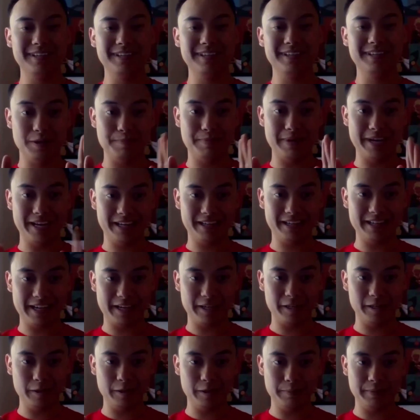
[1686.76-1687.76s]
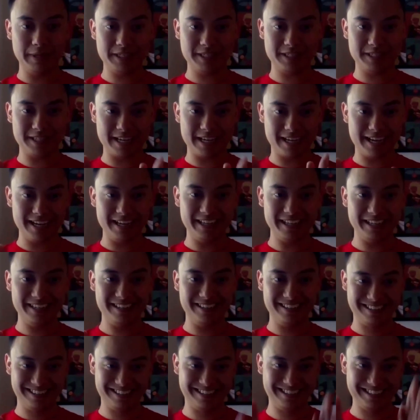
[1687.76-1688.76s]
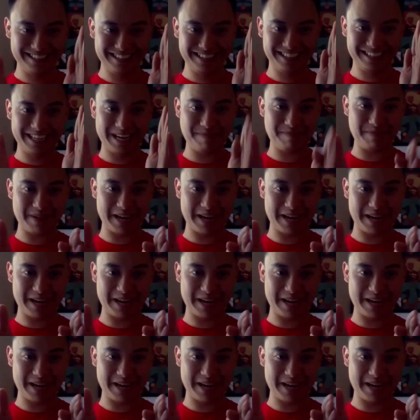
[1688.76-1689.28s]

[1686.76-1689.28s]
Don't panic like a little bitch like I did. Keep